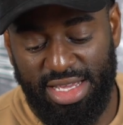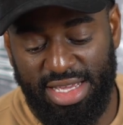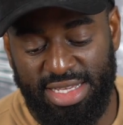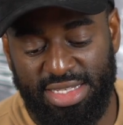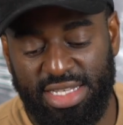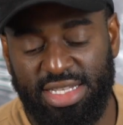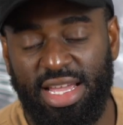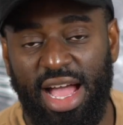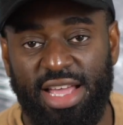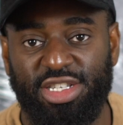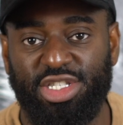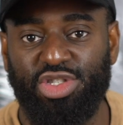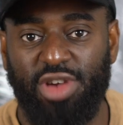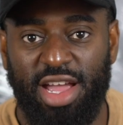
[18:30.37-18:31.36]
Is this guy
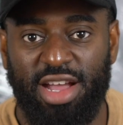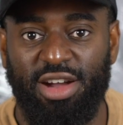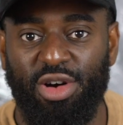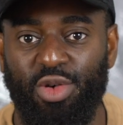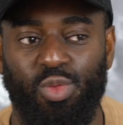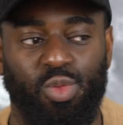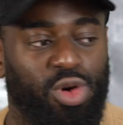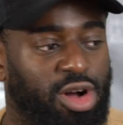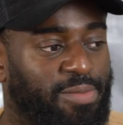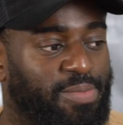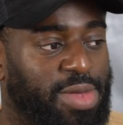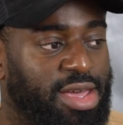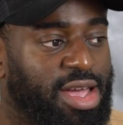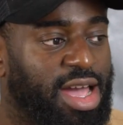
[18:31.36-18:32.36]
a striker or
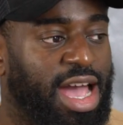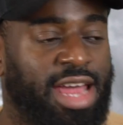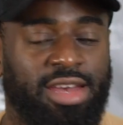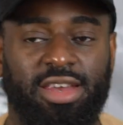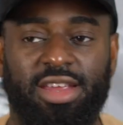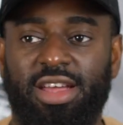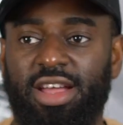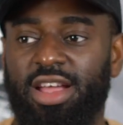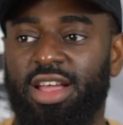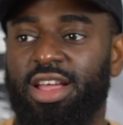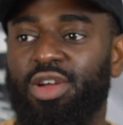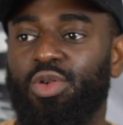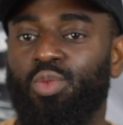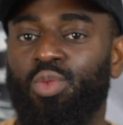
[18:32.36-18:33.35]
what? And
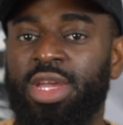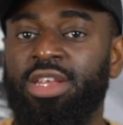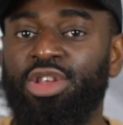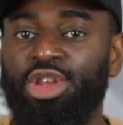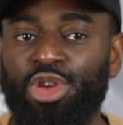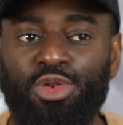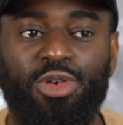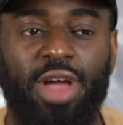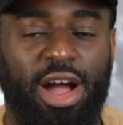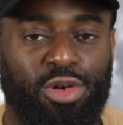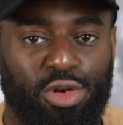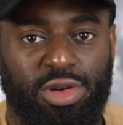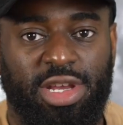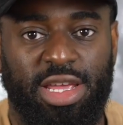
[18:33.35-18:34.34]
we knew how
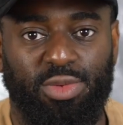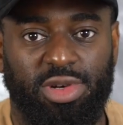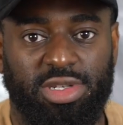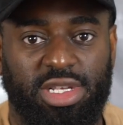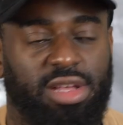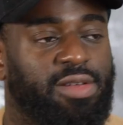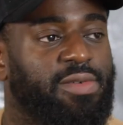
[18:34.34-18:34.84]
good he was.